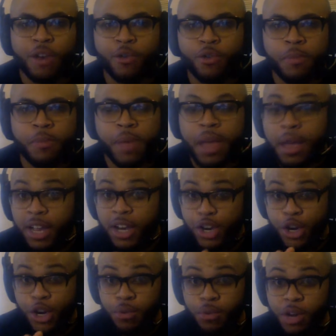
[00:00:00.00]
group because
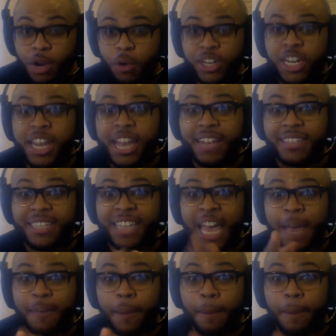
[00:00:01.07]
you know she has the type of